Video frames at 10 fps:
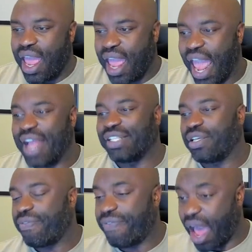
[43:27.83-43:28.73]
And
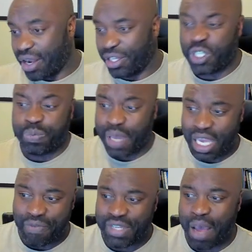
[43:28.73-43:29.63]
finally,
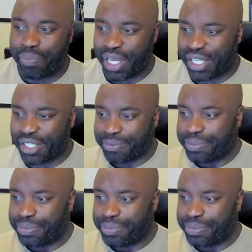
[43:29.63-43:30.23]
speaking of templates,